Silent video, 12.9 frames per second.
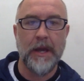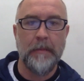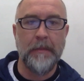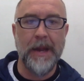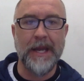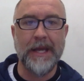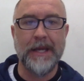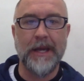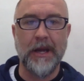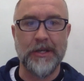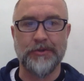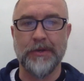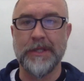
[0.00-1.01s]
Many
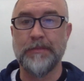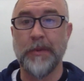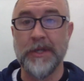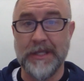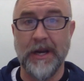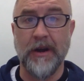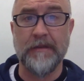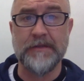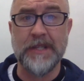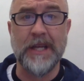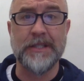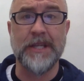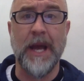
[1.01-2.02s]
countries put tariffs
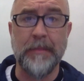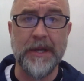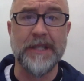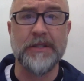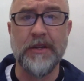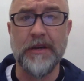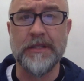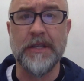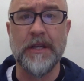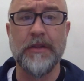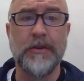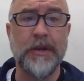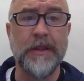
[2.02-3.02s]
on Japanese goods,
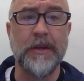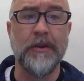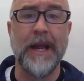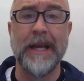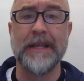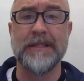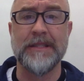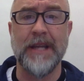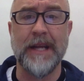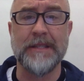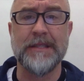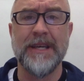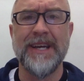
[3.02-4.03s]
including the United
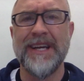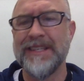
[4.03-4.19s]
States.